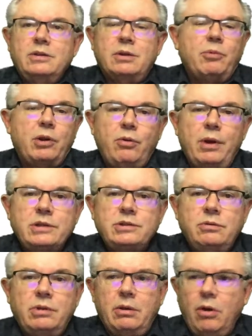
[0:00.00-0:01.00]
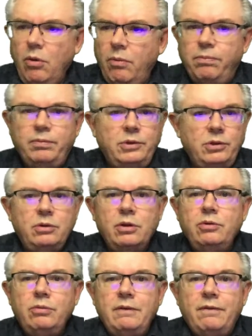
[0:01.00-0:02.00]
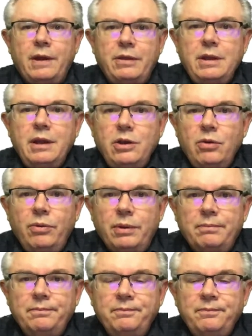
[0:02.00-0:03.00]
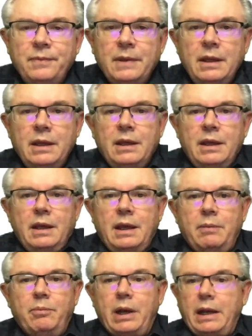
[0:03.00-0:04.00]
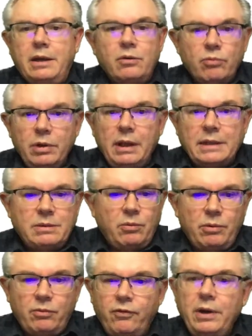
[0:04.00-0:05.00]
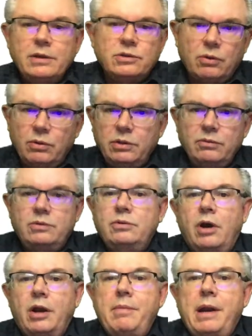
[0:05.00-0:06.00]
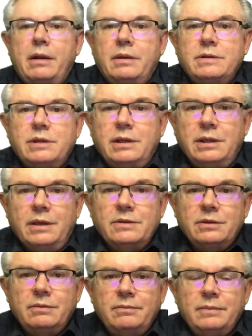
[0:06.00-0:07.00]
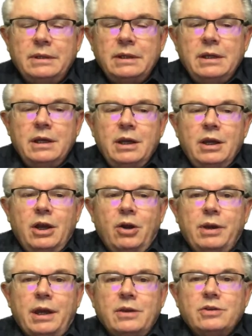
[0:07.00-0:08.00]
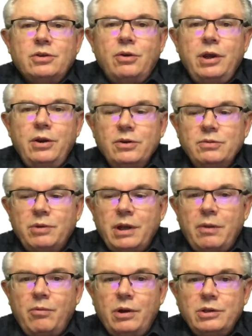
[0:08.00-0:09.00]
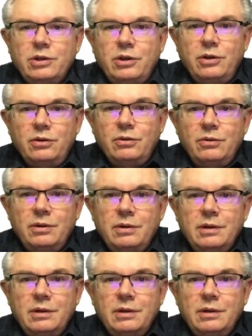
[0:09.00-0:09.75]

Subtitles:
request, and you think, oh, good grief, I think I know them. But I didn't realize I weren't friends, so you automatically say yes. Okay, so here's what I want you to do